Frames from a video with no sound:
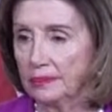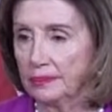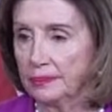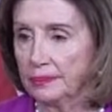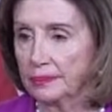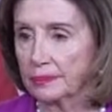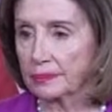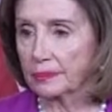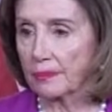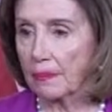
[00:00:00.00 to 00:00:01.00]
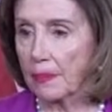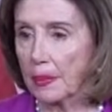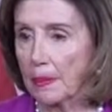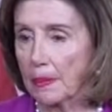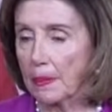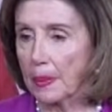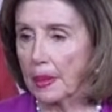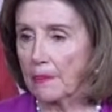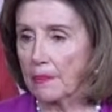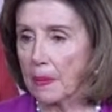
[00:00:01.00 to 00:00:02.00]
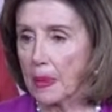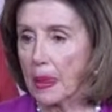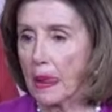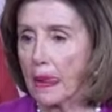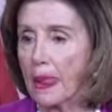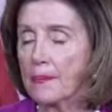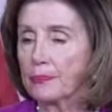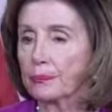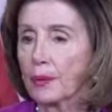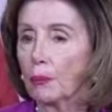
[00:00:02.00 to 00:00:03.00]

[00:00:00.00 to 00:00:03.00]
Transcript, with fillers: on the right who are spreading vaccine misinformation?